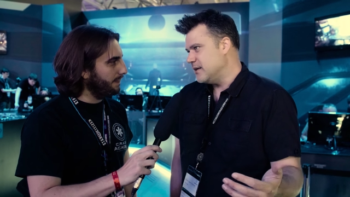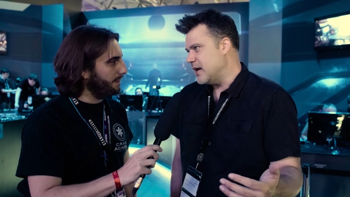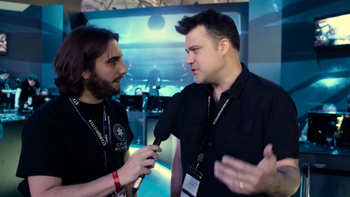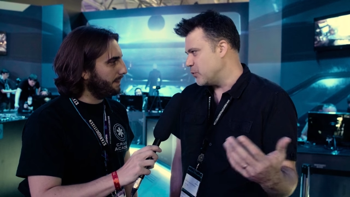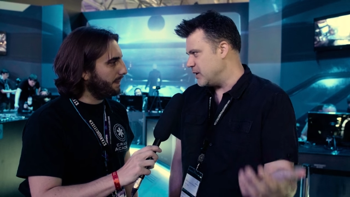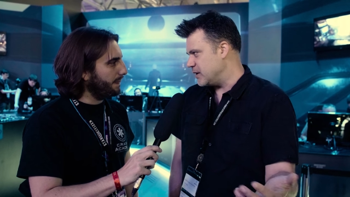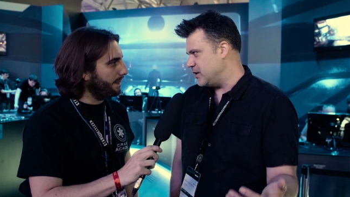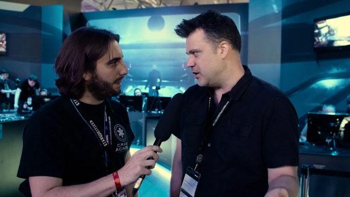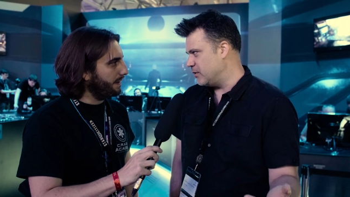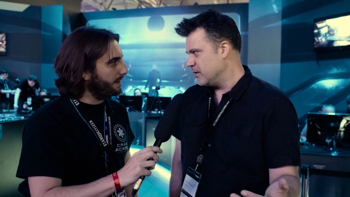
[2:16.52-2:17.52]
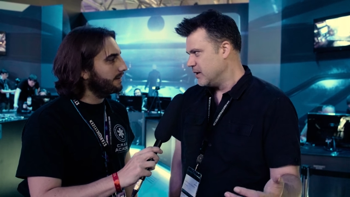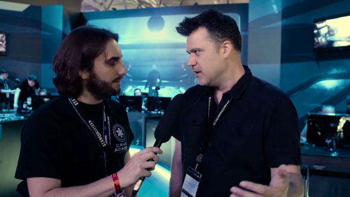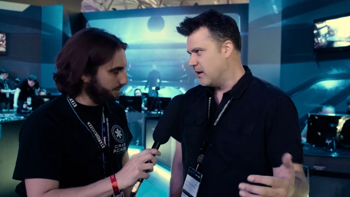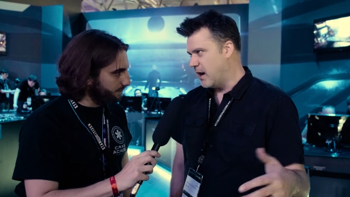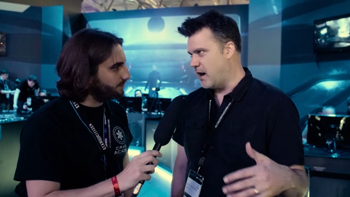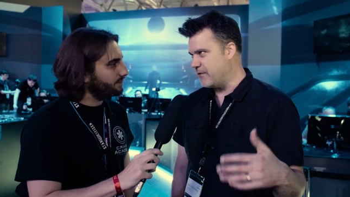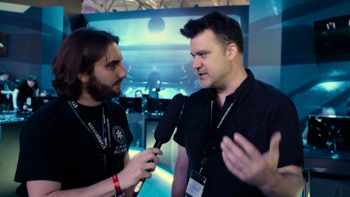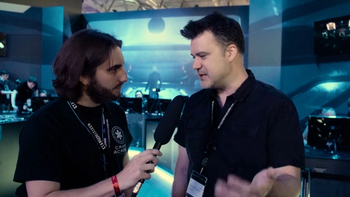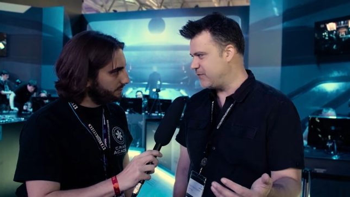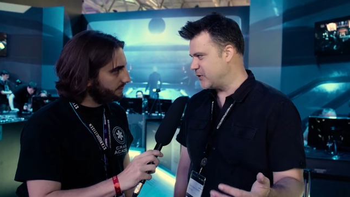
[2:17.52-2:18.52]
Speaker 1: that's what you can do.
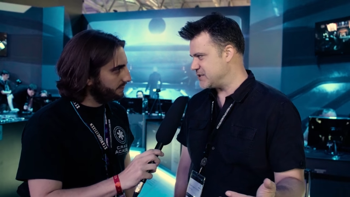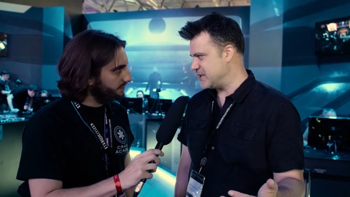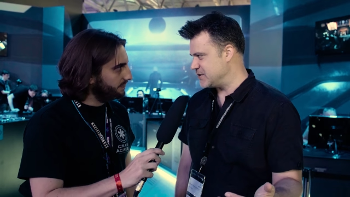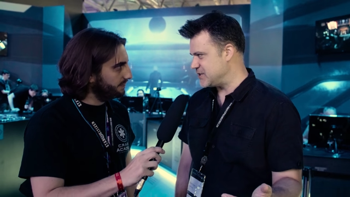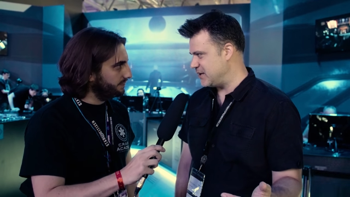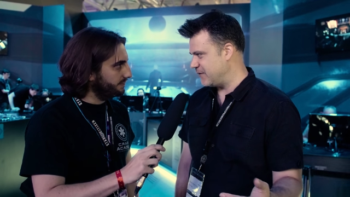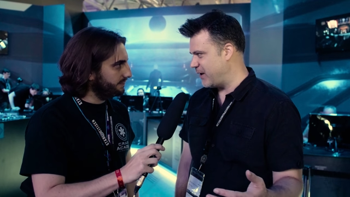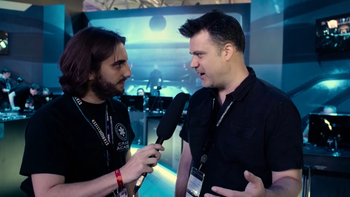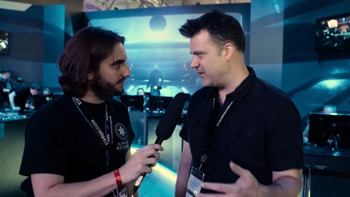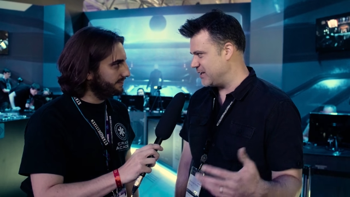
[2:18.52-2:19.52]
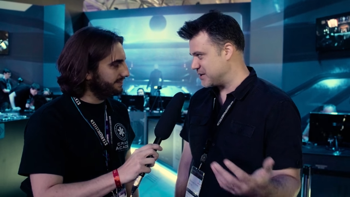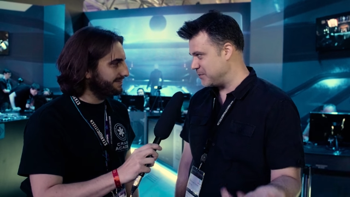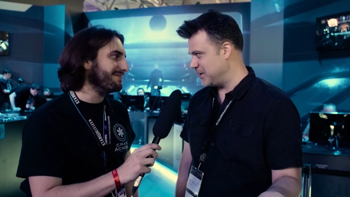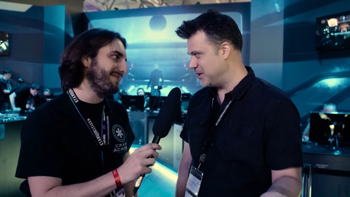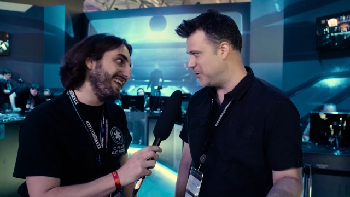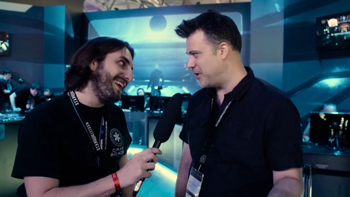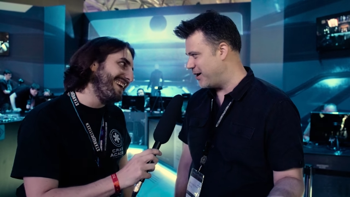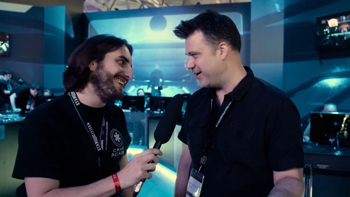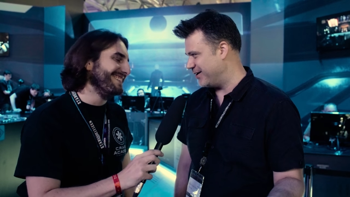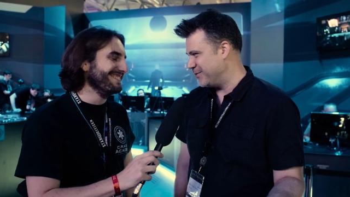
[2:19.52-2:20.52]
Obviously, for a single-seater fighter, that's going to be a little bit
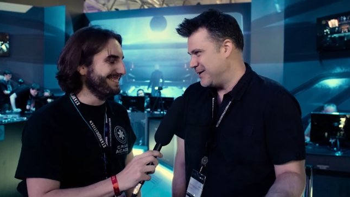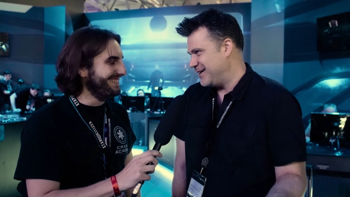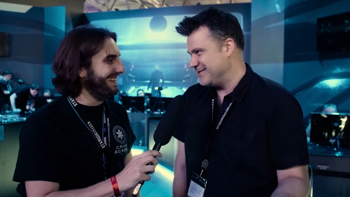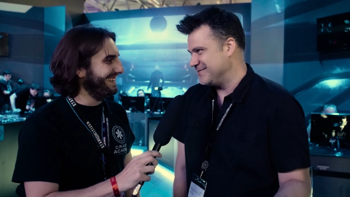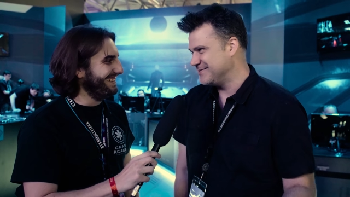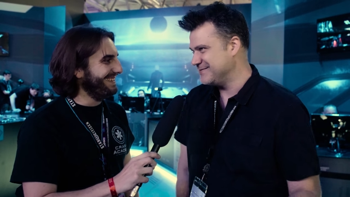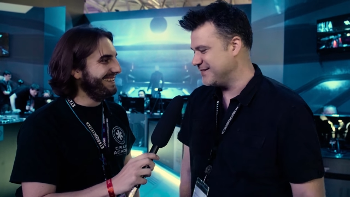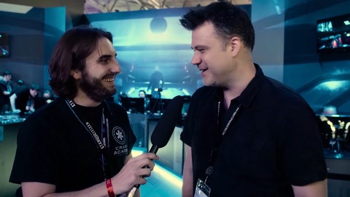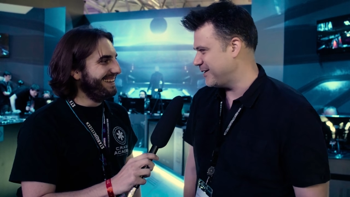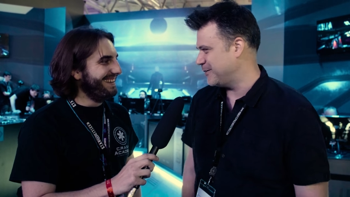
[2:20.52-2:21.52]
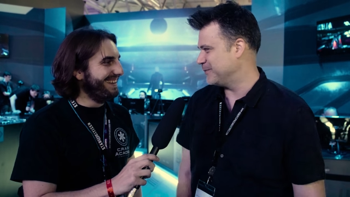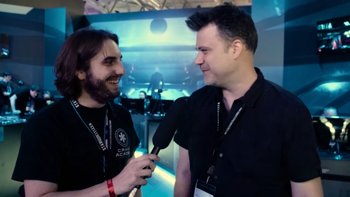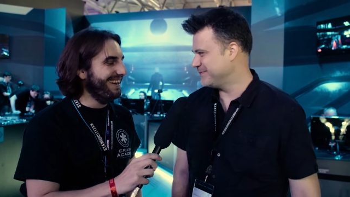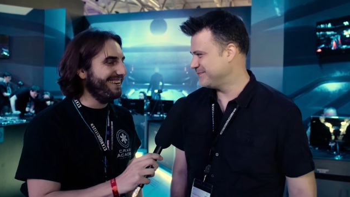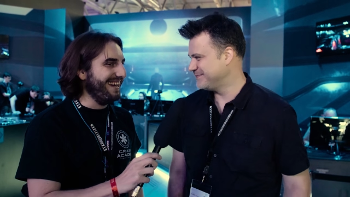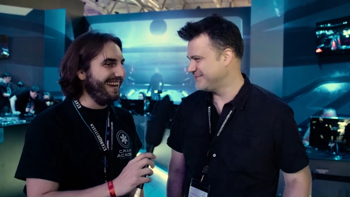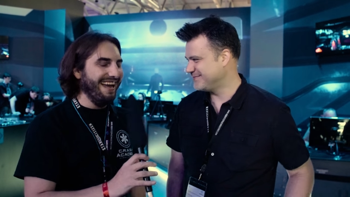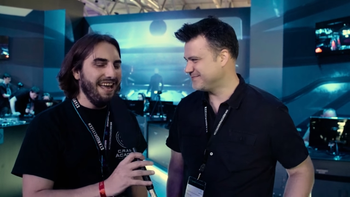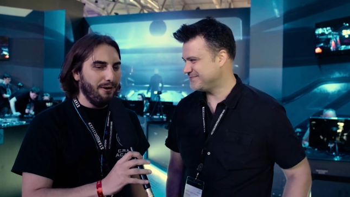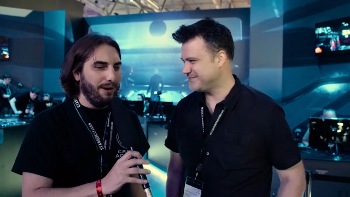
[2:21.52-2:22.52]
harder, but you know. Okay.
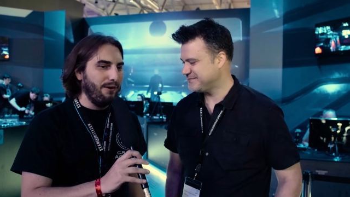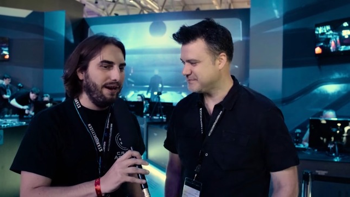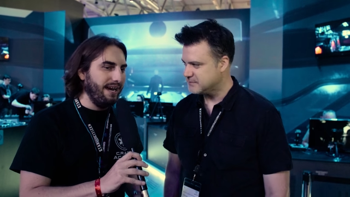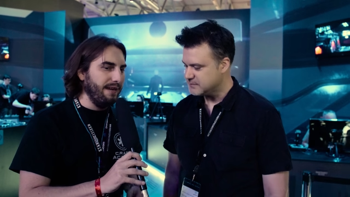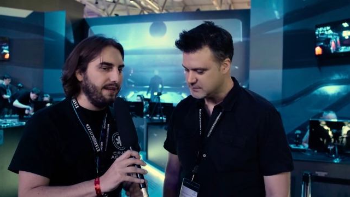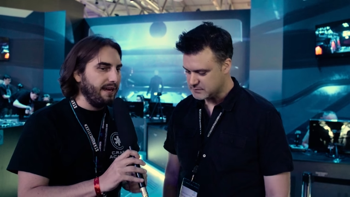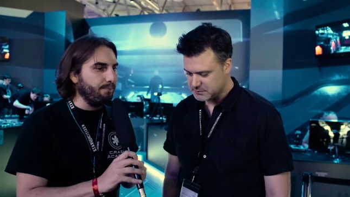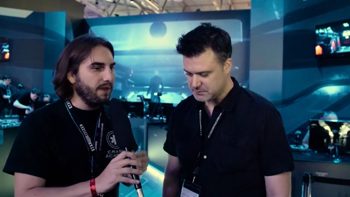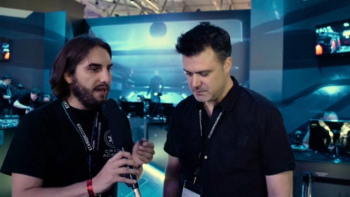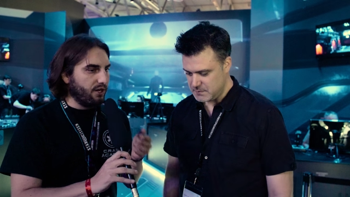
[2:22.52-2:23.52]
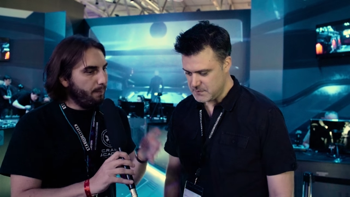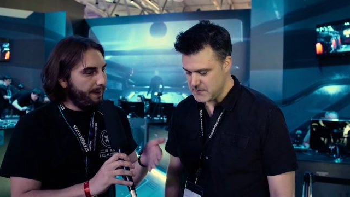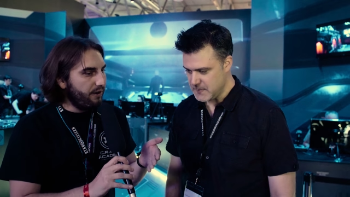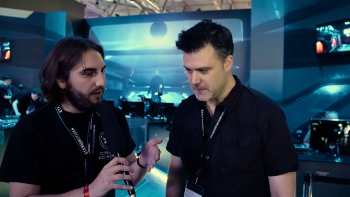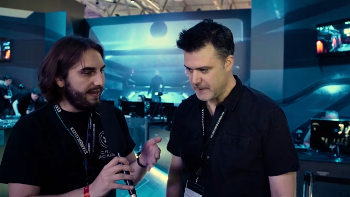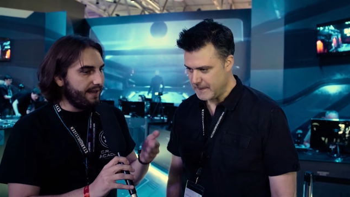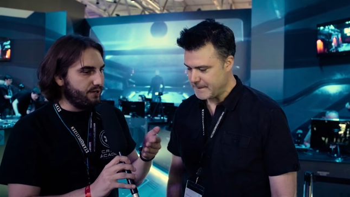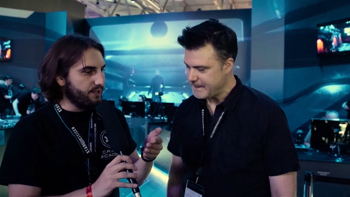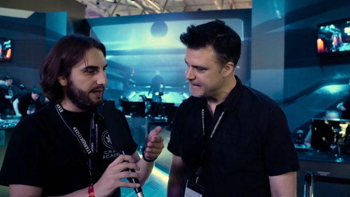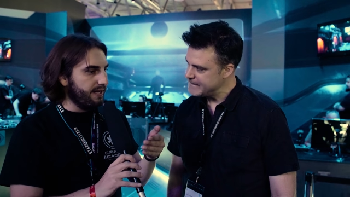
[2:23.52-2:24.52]
Speaker 2: Wow. And um, comparing
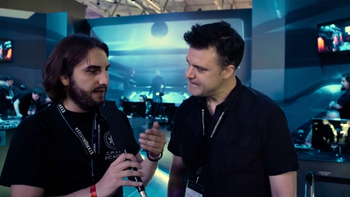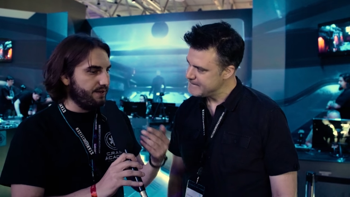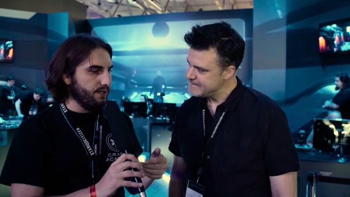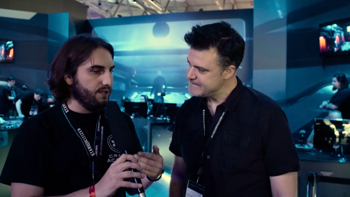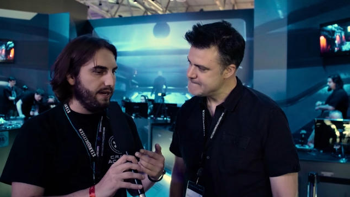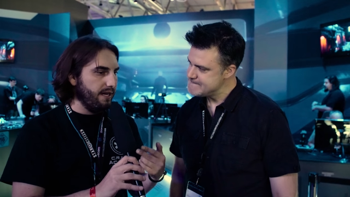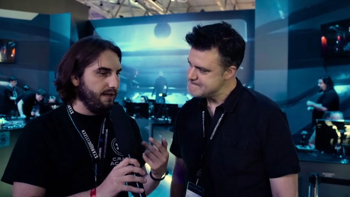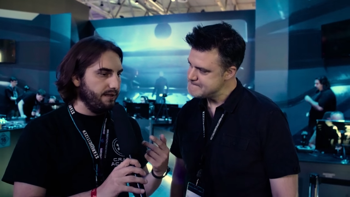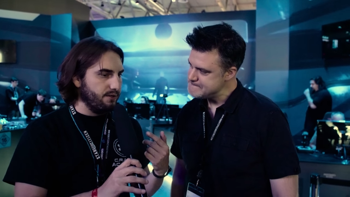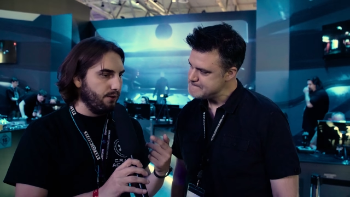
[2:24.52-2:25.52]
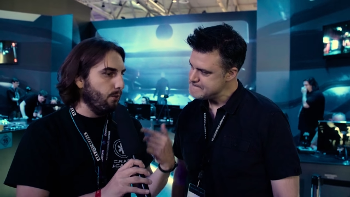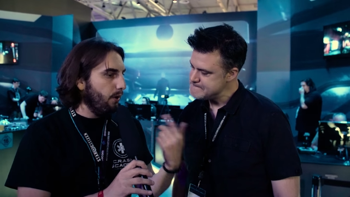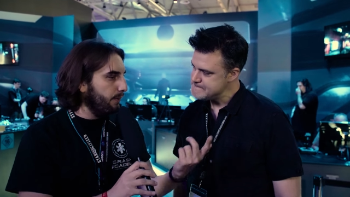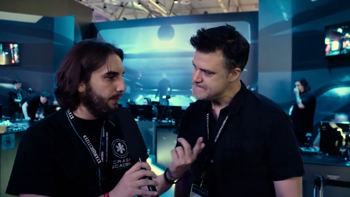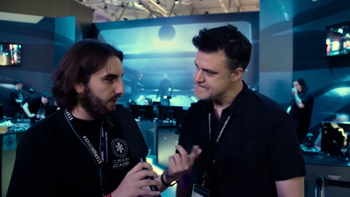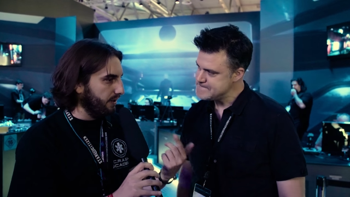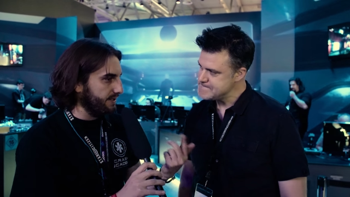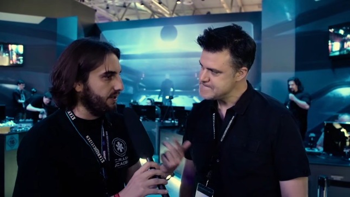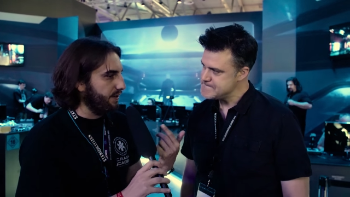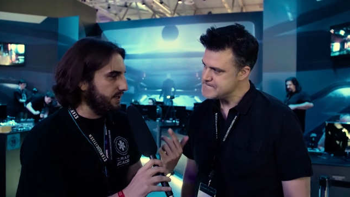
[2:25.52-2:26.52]
that to the to the to the
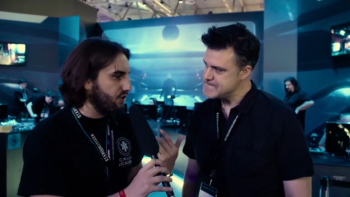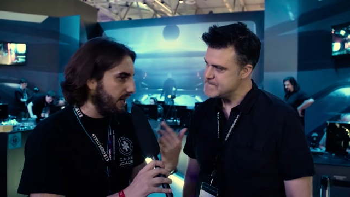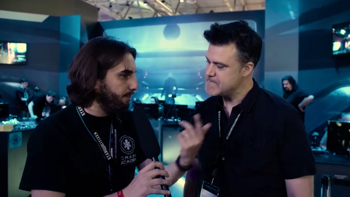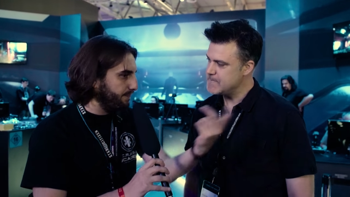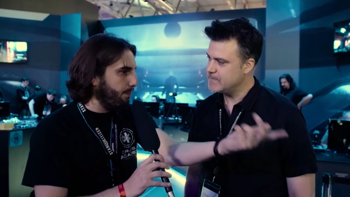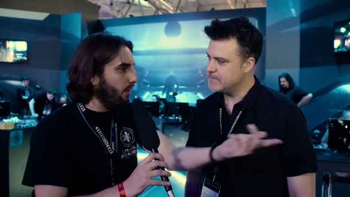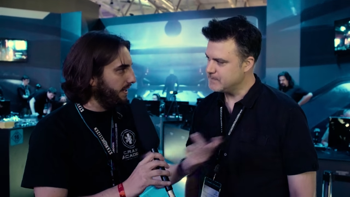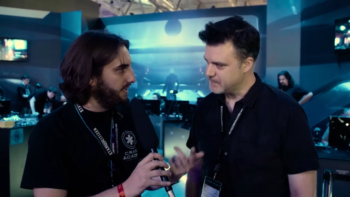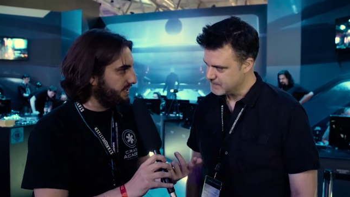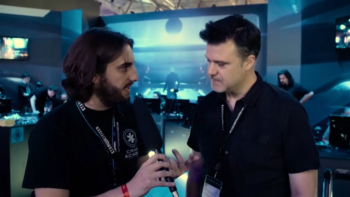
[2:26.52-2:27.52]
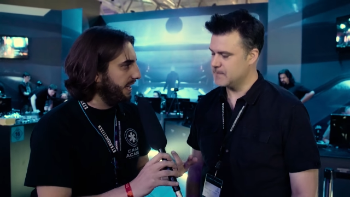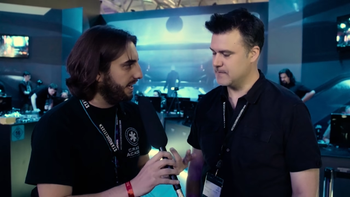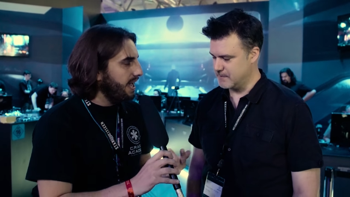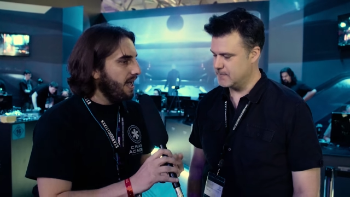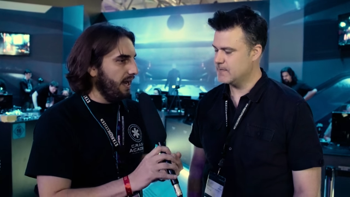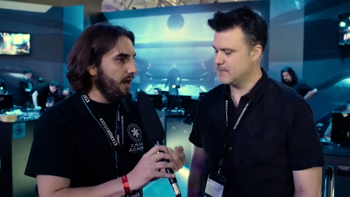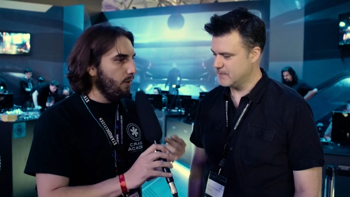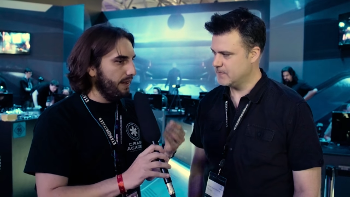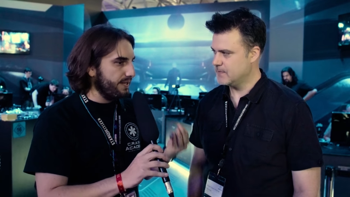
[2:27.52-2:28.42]
wormholes or the jump points, like, uh, will